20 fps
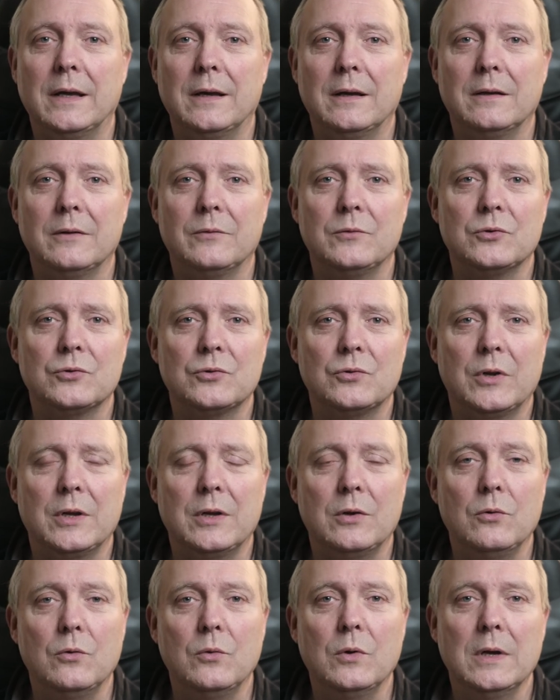And I'm just going
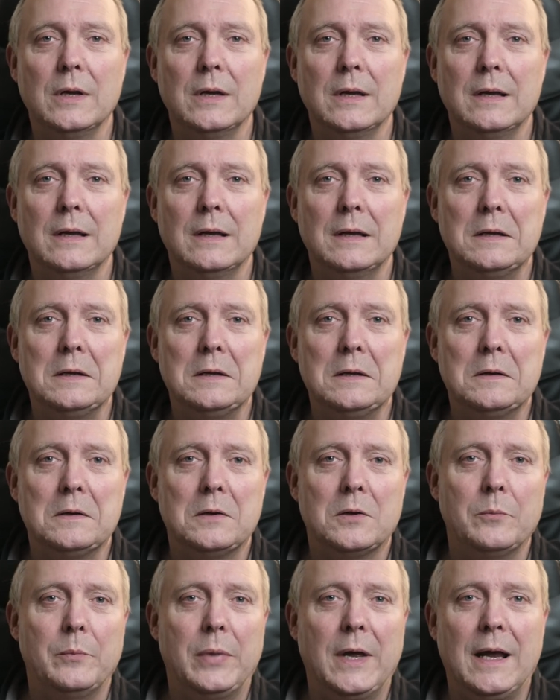to
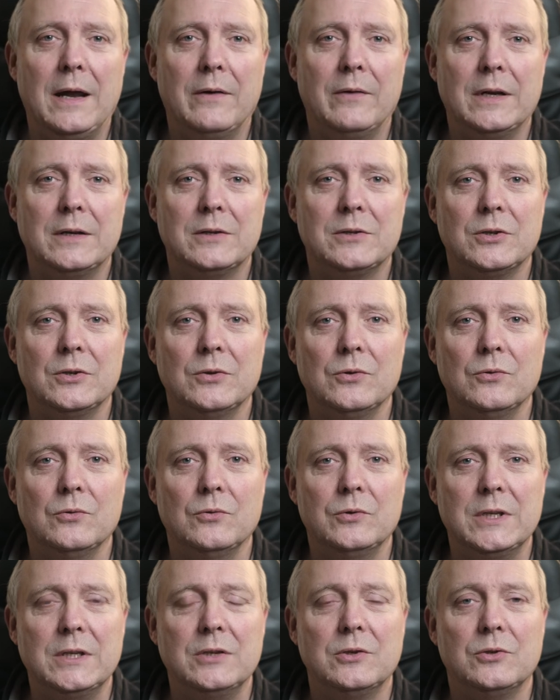compare it
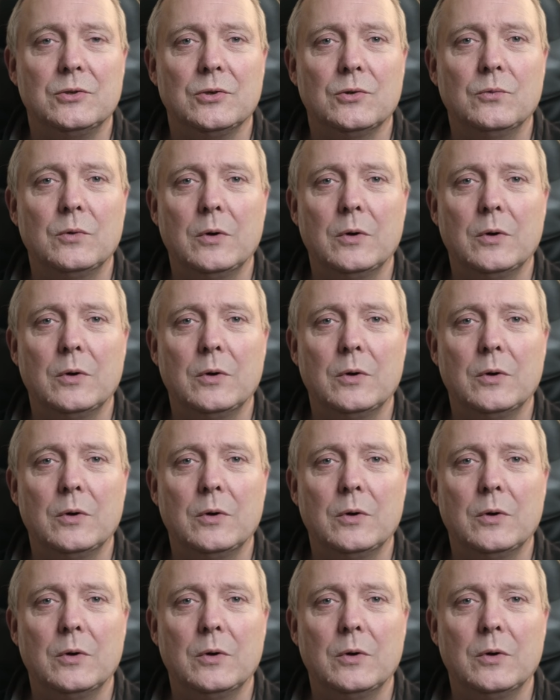to digital.